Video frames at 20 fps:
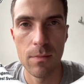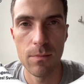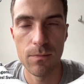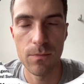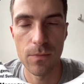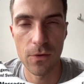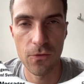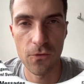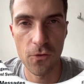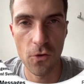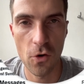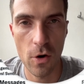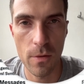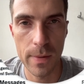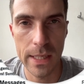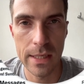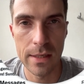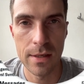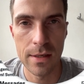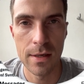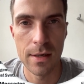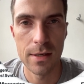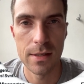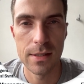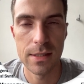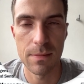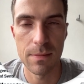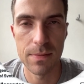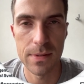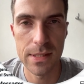performing
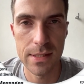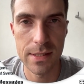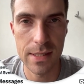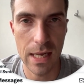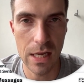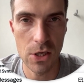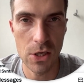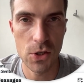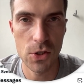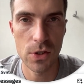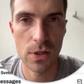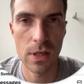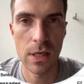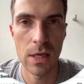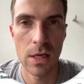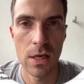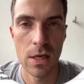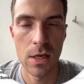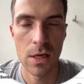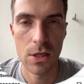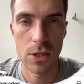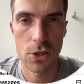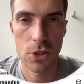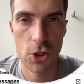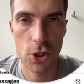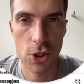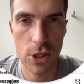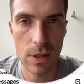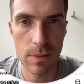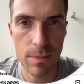substantially
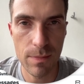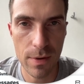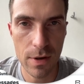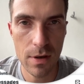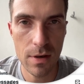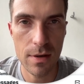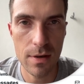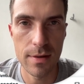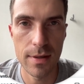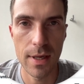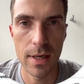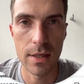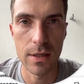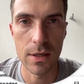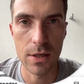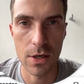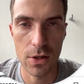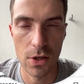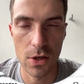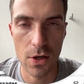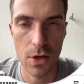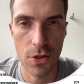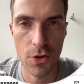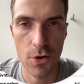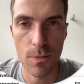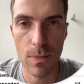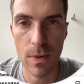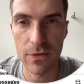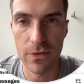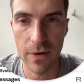cheaper than Claude
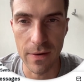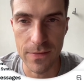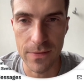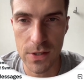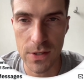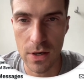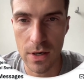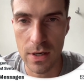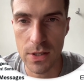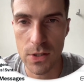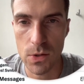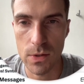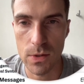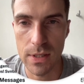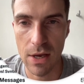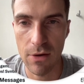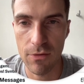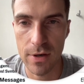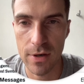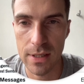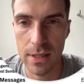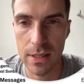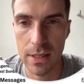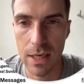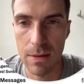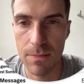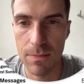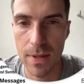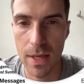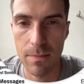3.5 Sonnet, so definitely
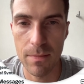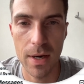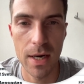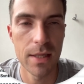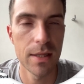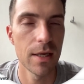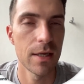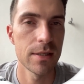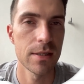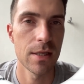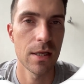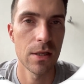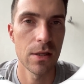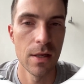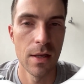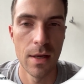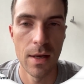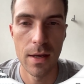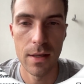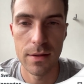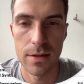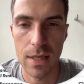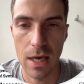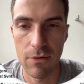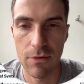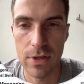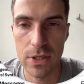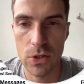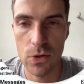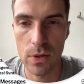keep that in mind as I'll
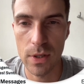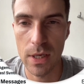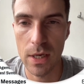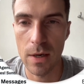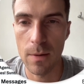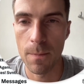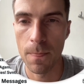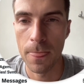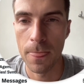dive into it here.